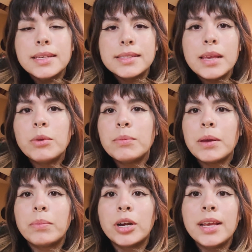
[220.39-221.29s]
Same with
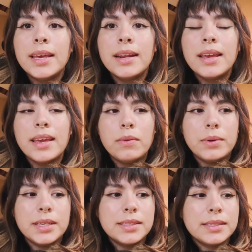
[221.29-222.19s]
my Birkin, it
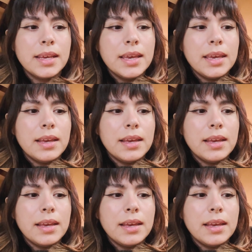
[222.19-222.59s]
was